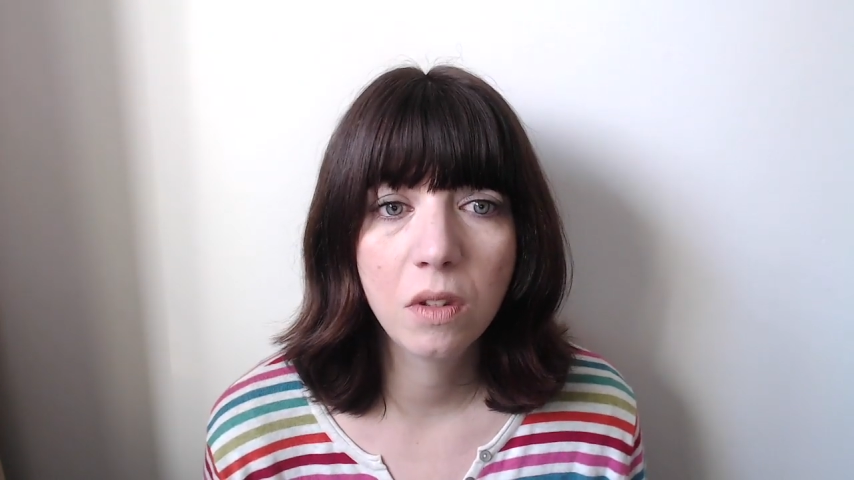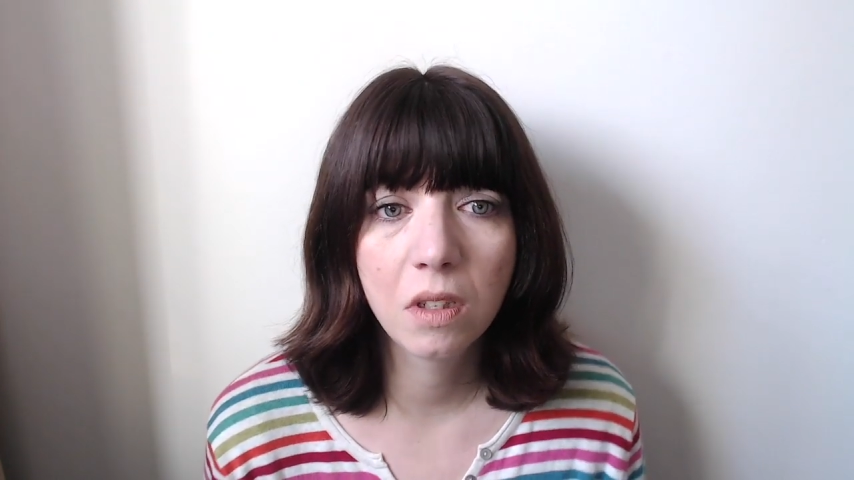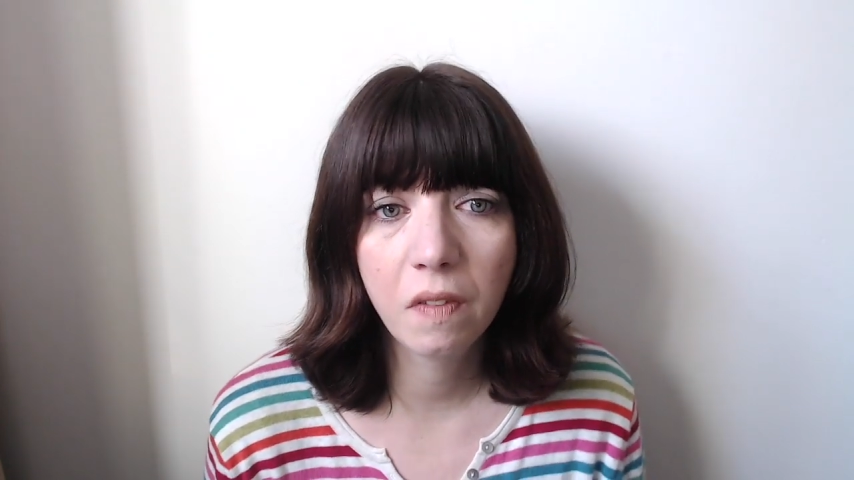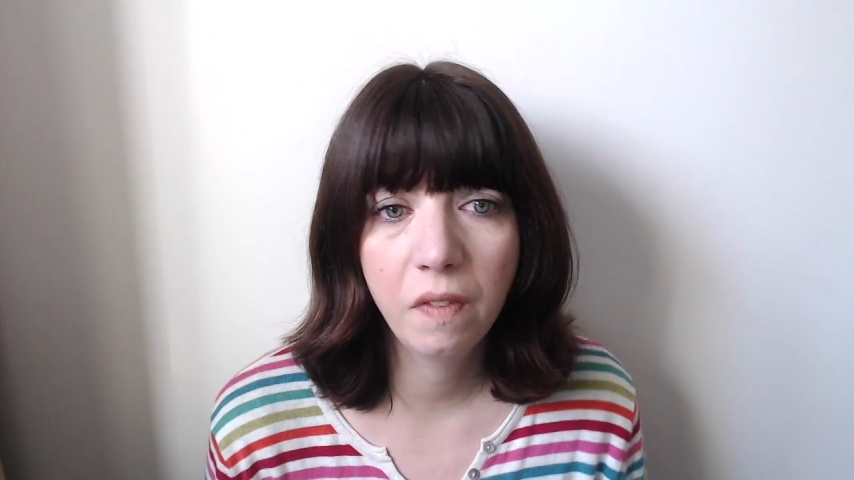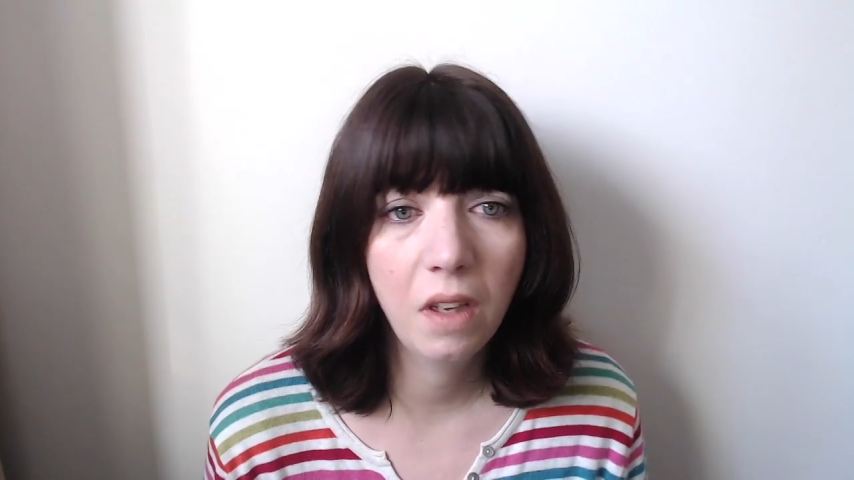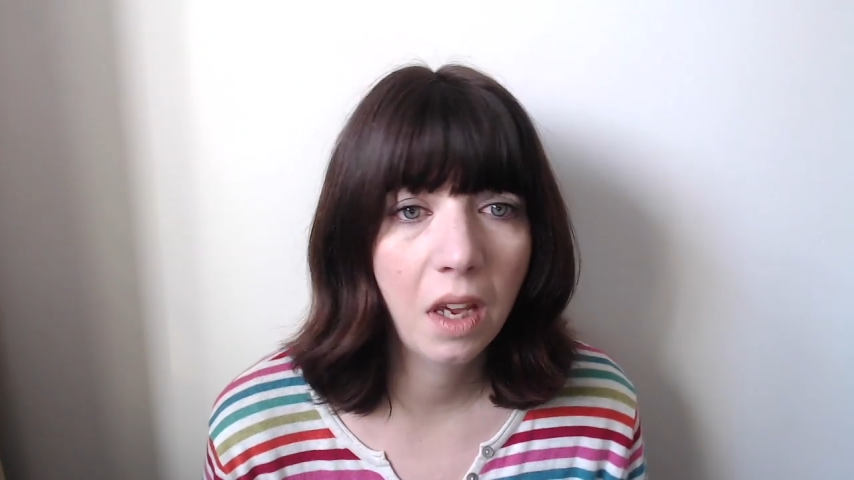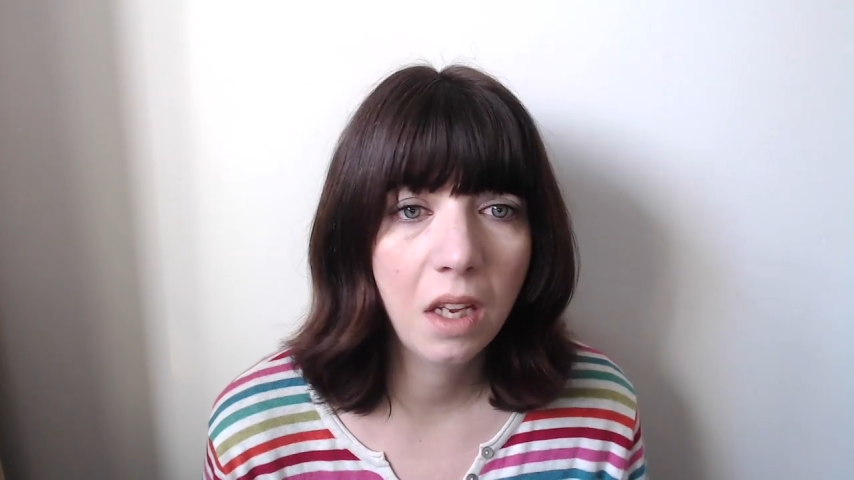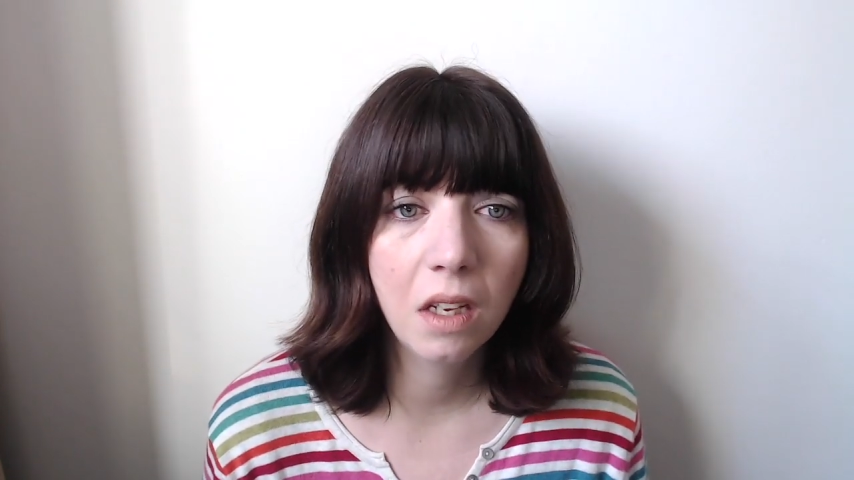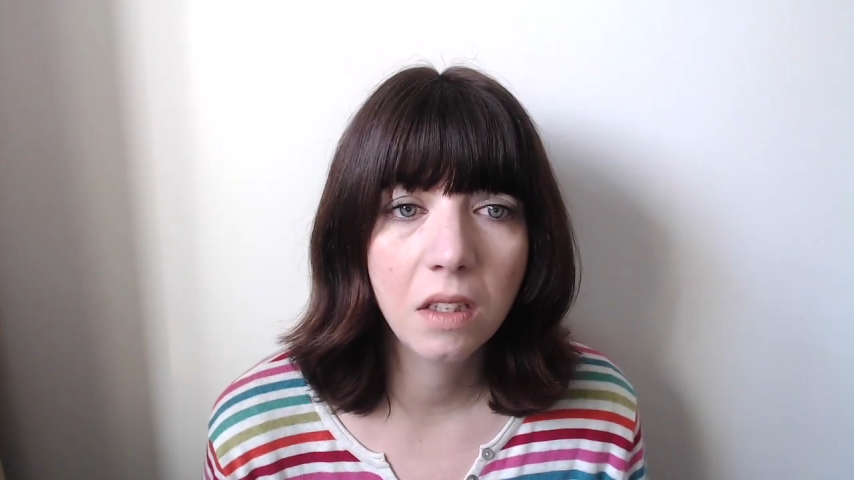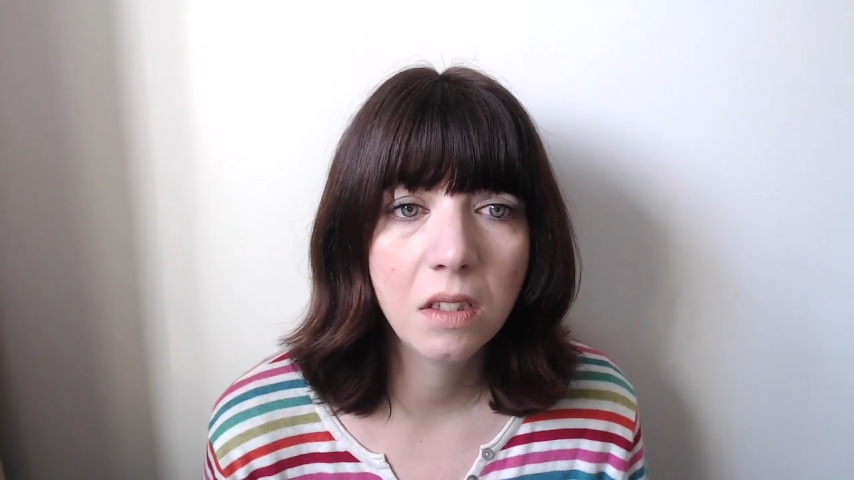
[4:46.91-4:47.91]

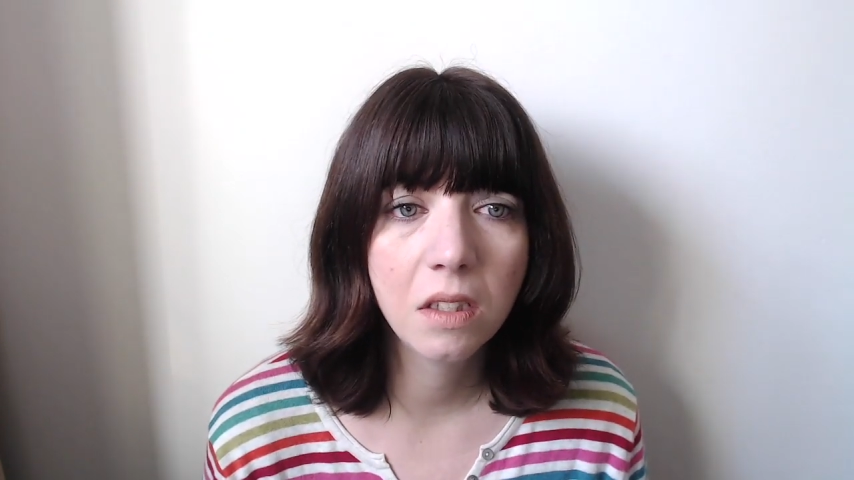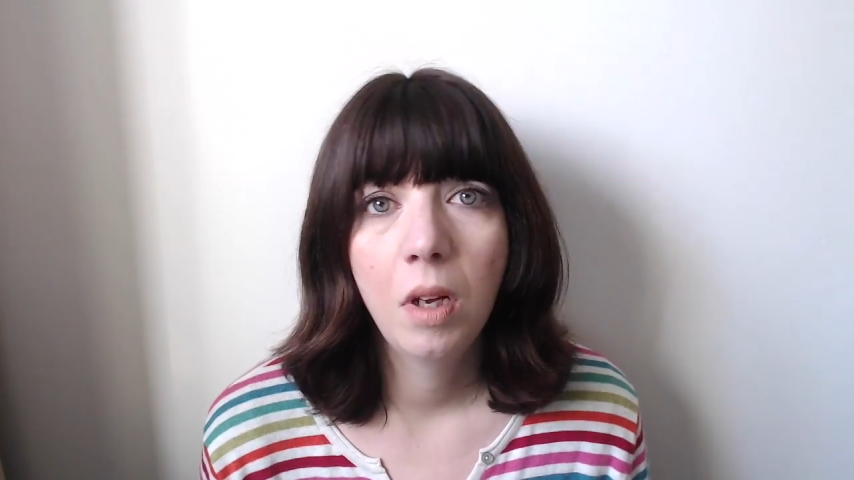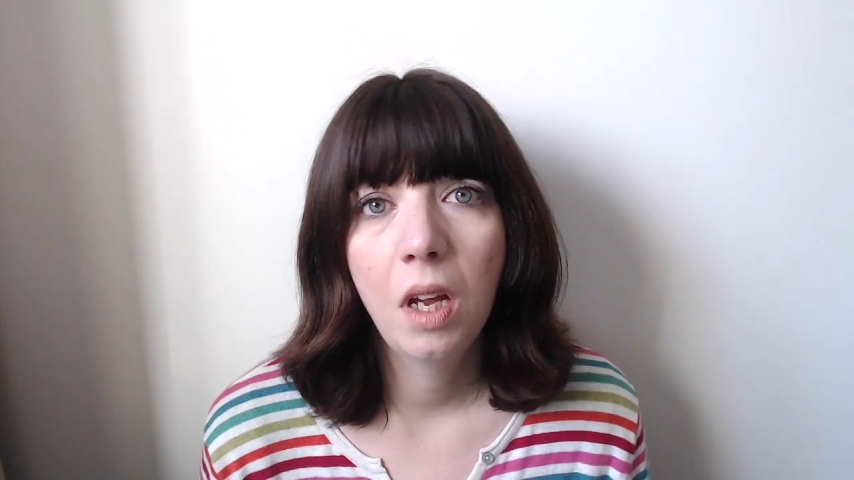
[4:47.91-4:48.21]
suffocated